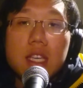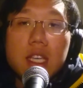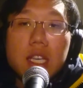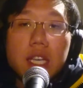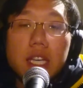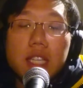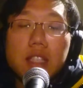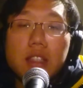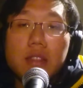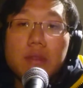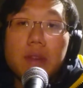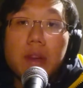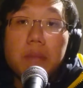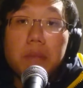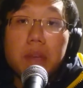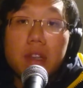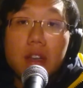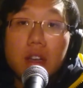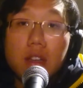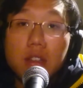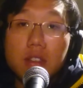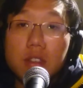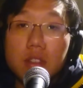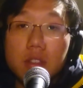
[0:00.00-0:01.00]
It's the
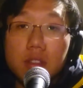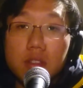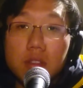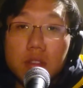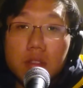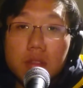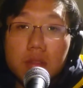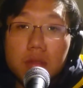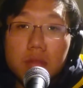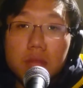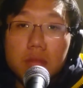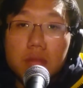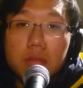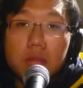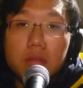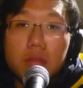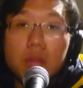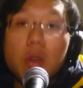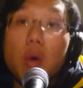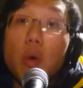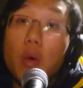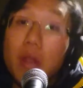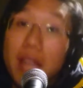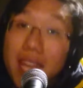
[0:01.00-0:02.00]
repercussions,
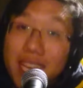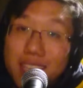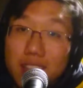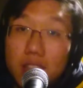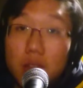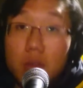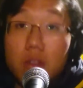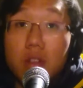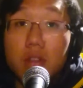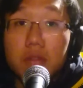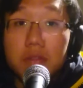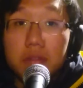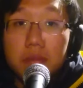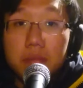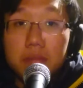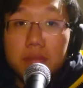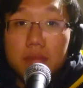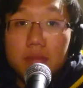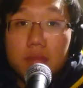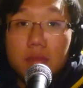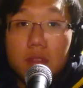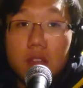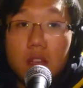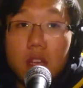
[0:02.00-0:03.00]
or lack thereof.
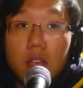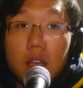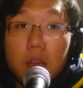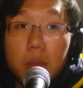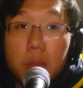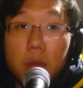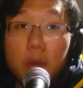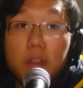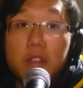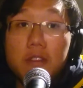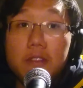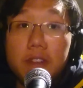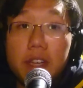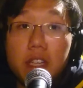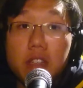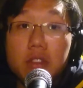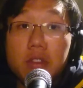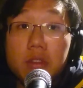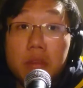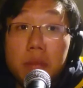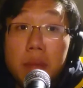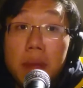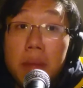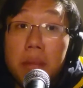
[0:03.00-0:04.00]
Most fail
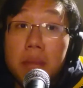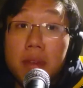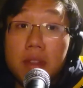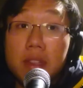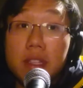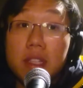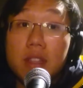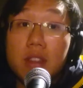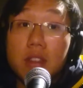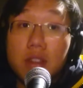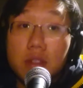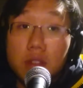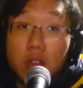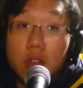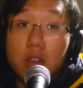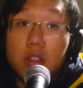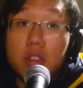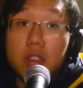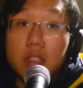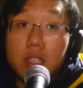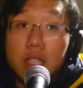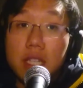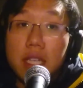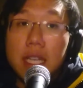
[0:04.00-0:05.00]
to remember that the
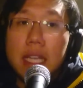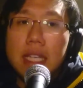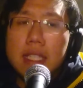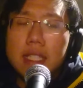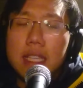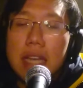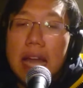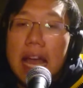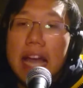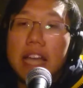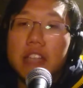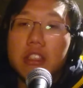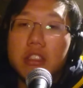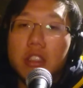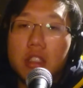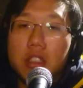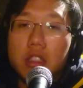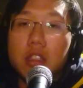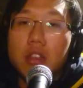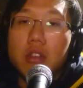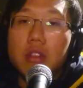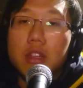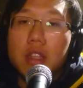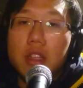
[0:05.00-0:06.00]
locker scene isn't actually
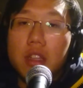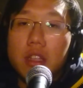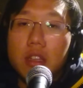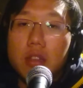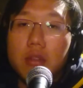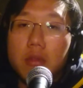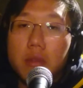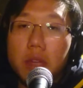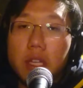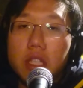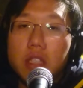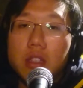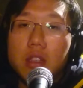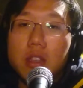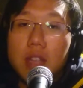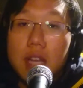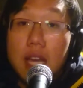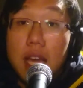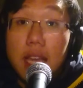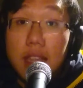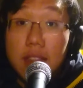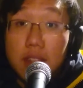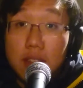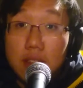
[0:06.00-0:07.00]
shown in the original
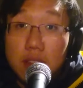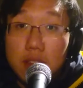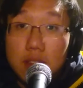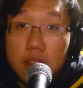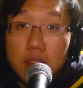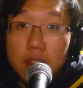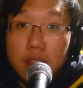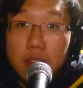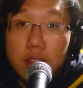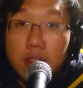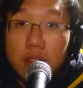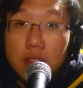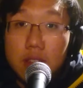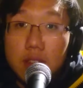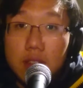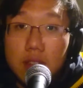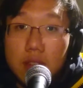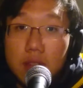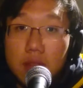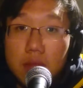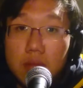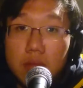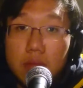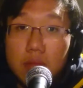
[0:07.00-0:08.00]
either.
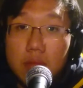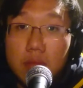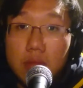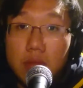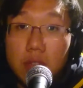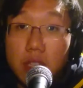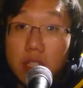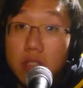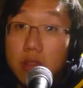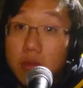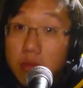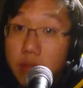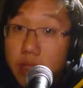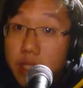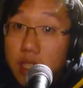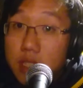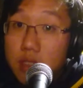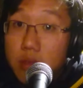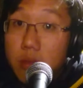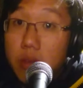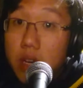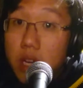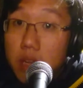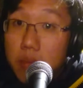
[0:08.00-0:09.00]
There's a
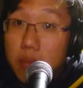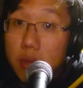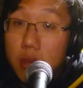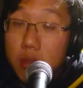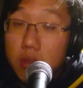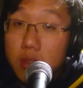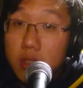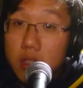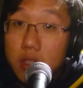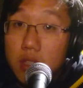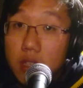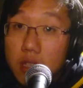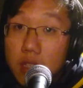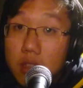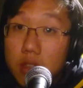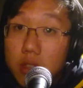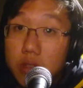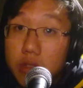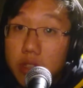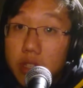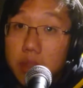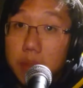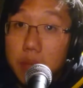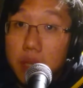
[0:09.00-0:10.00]
reason why Bo didn't
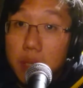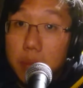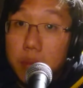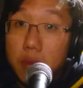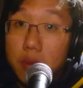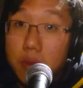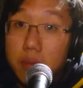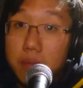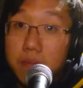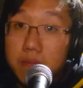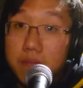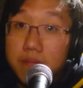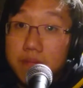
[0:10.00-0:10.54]
include it, people.